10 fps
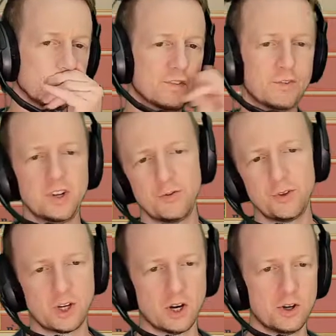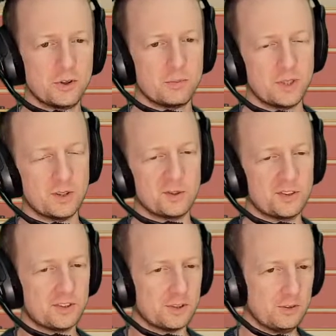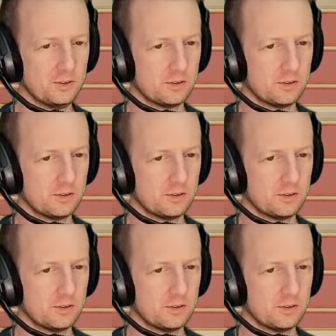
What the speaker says: 15-foot cone could be good too.